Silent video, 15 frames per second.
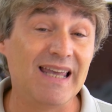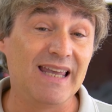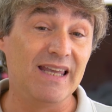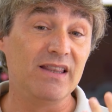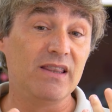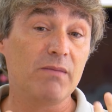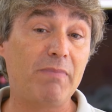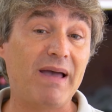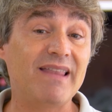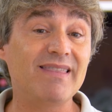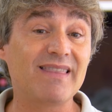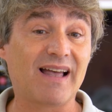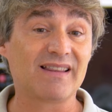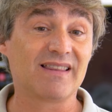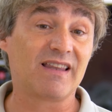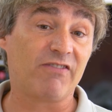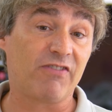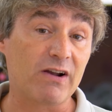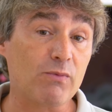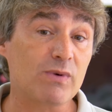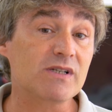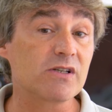In the event that the
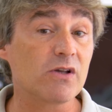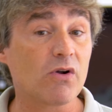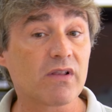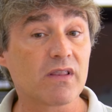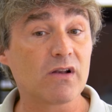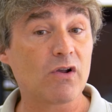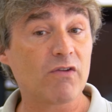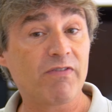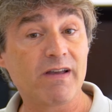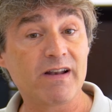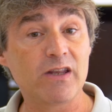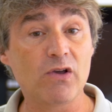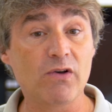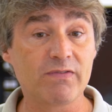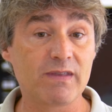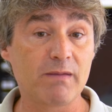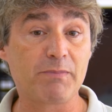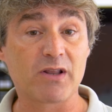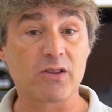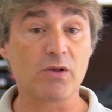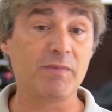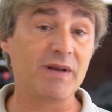frequency order of any of the
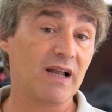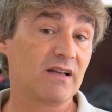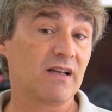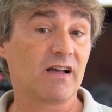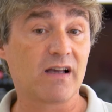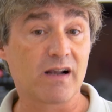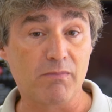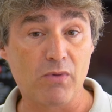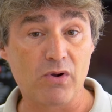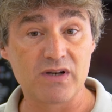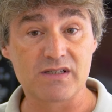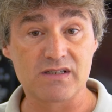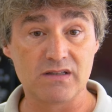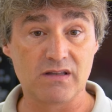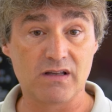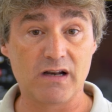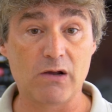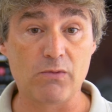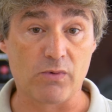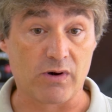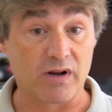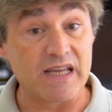predominant harmonics in the
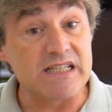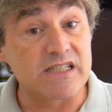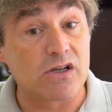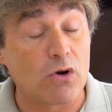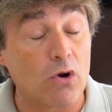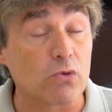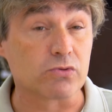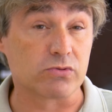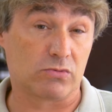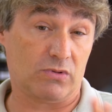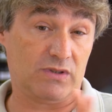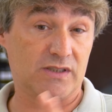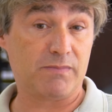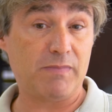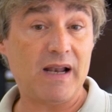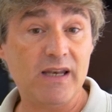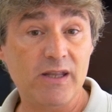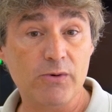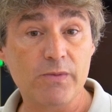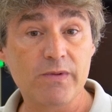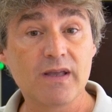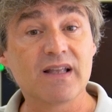network is close to this
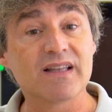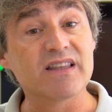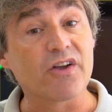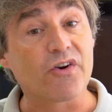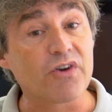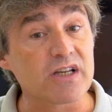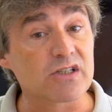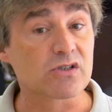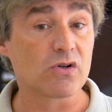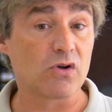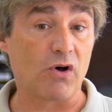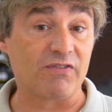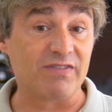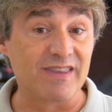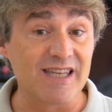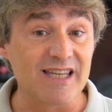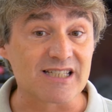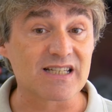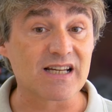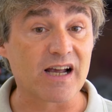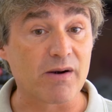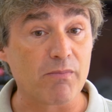value, the risk of
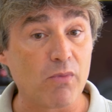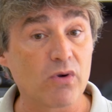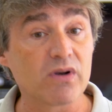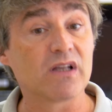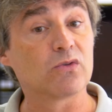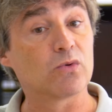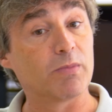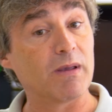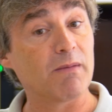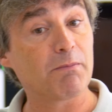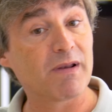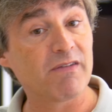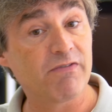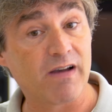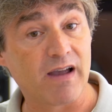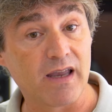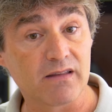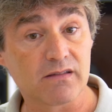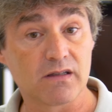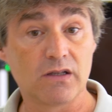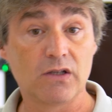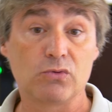this harmonic to be amplified
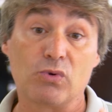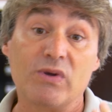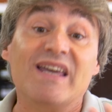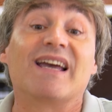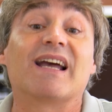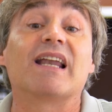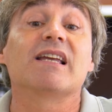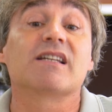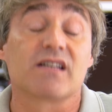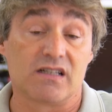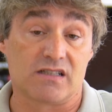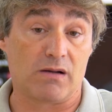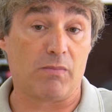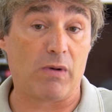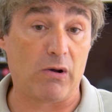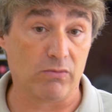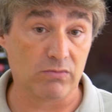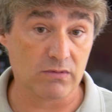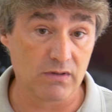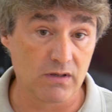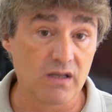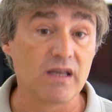to increase its
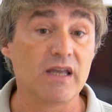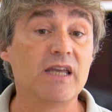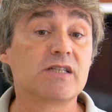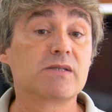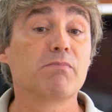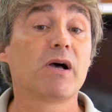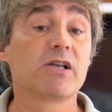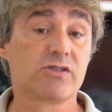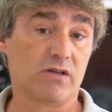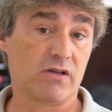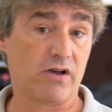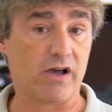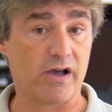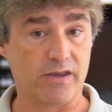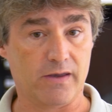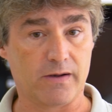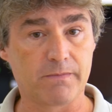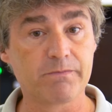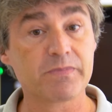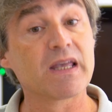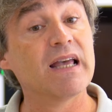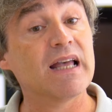amount is much higher.
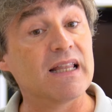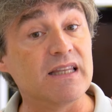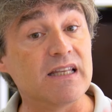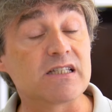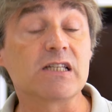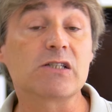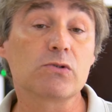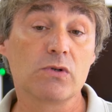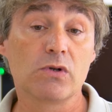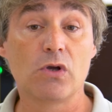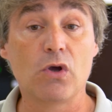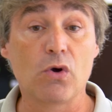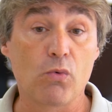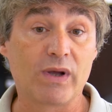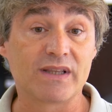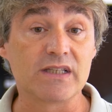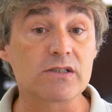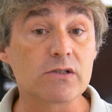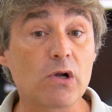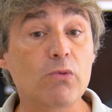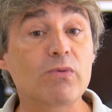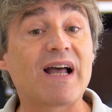This is what
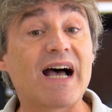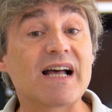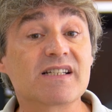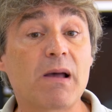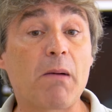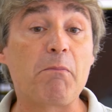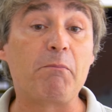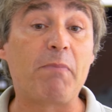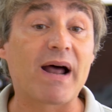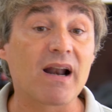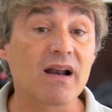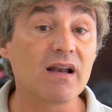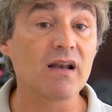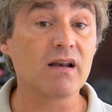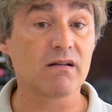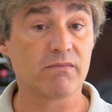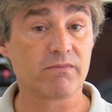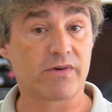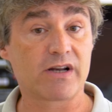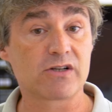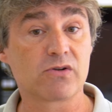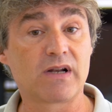is known as a parallel
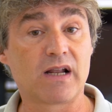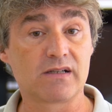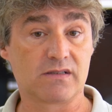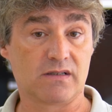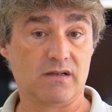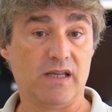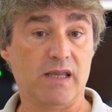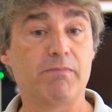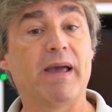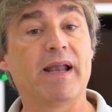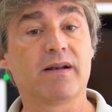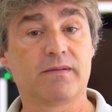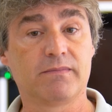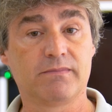resonance event.